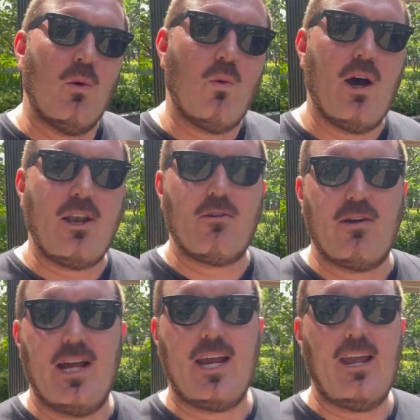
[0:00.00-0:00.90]

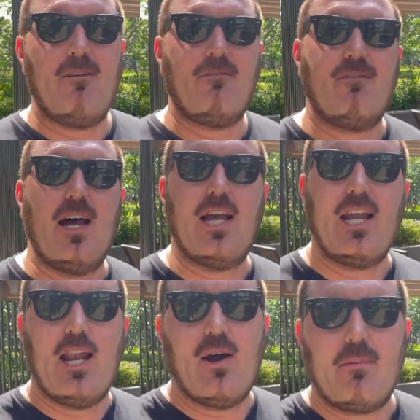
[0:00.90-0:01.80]
wondering if, you
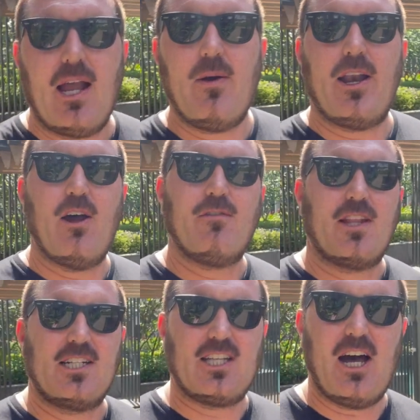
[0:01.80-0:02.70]
know, I'm going over
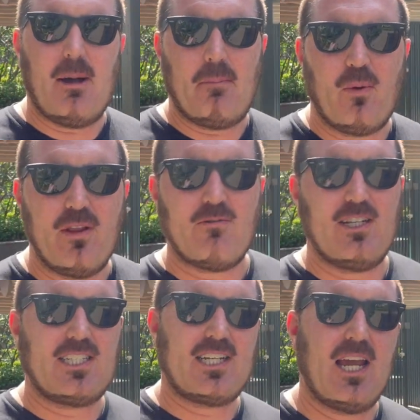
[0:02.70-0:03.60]
the top with
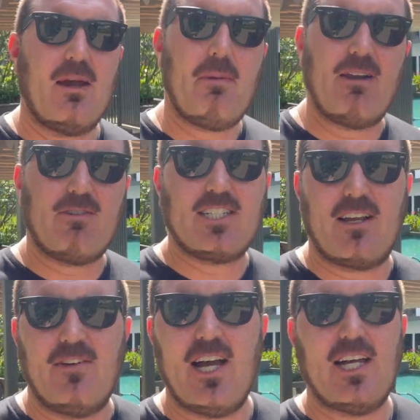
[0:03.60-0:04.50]
risk, being risk
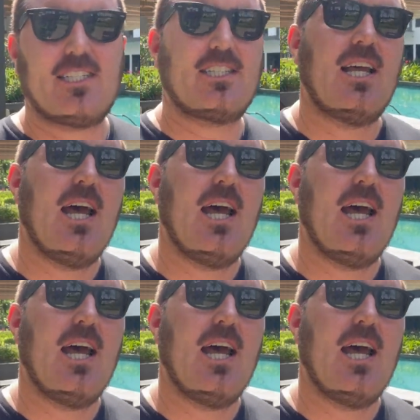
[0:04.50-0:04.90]
averse.